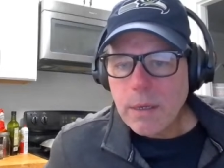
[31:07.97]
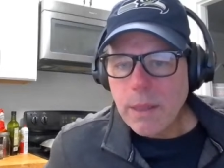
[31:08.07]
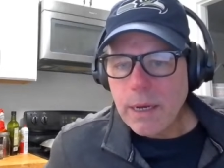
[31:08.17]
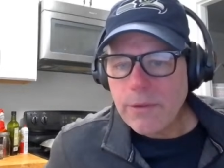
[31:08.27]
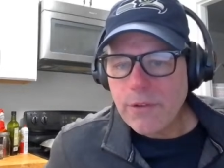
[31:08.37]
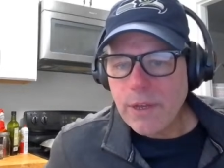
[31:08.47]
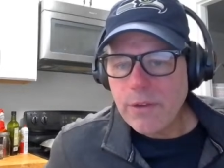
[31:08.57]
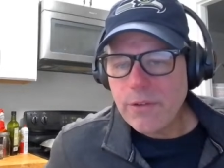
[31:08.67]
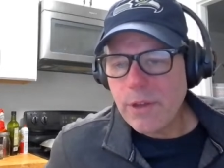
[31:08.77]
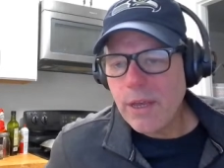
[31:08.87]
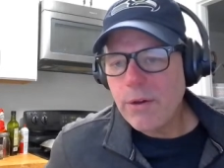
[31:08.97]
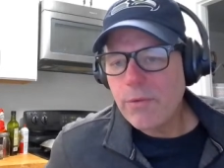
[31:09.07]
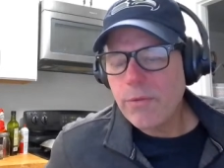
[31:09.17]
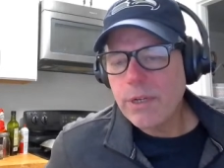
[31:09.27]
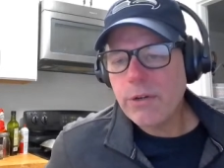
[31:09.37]
Then it says
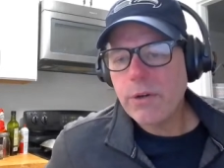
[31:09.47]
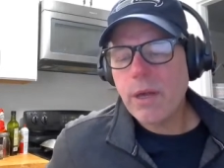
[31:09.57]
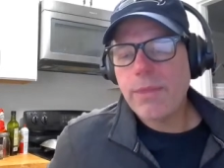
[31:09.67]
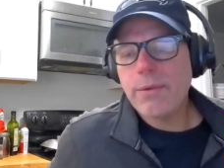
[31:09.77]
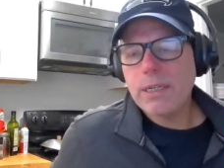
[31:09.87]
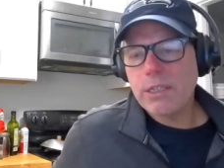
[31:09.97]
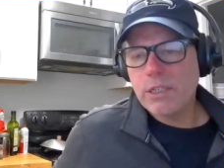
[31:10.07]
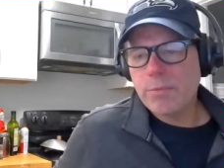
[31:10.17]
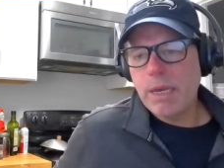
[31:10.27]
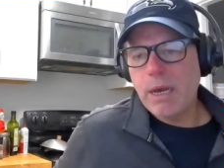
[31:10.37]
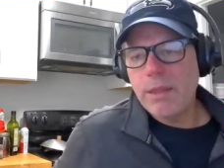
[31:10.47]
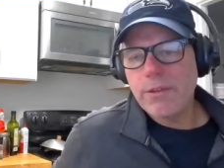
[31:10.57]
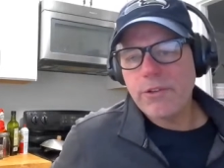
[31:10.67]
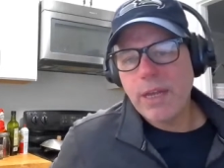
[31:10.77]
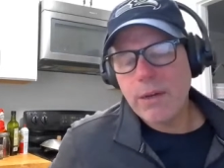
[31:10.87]
return authorizations beyond
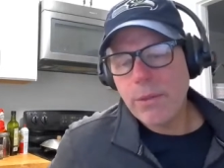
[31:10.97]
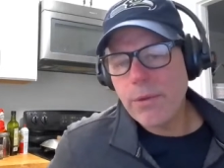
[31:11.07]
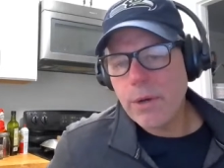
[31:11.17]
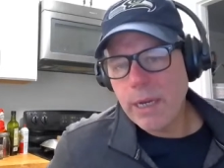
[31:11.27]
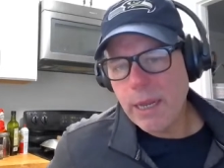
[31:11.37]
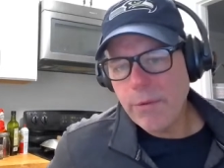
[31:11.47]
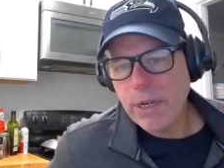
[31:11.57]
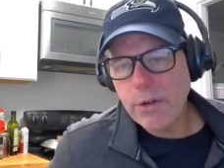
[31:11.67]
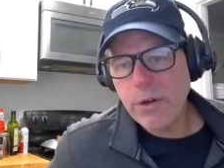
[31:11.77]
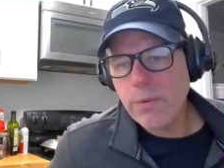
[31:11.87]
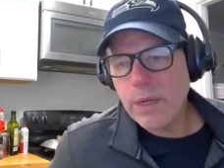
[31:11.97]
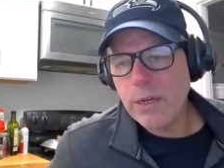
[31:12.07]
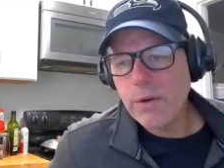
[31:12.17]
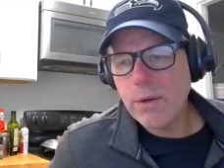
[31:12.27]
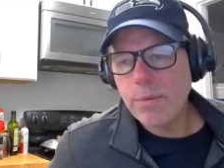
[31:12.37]
the standard 30-day return
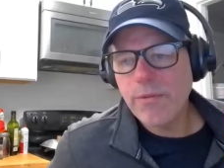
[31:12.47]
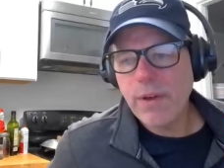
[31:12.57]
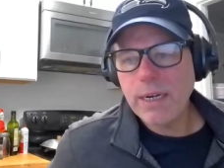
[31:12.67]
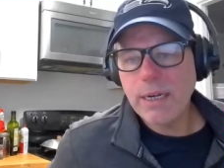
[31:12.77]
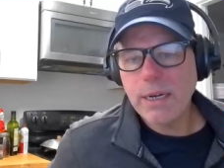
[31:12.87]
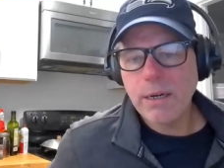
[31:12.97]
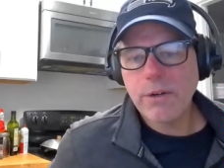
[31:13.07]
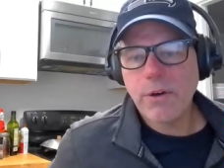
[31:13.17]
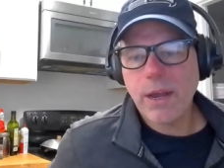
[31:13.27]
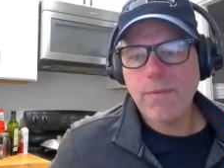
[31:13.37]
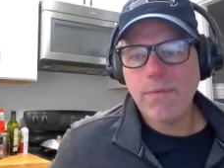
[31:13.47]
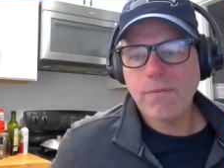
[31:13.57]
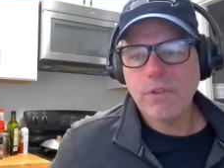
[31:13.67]
window are provided at Aircraft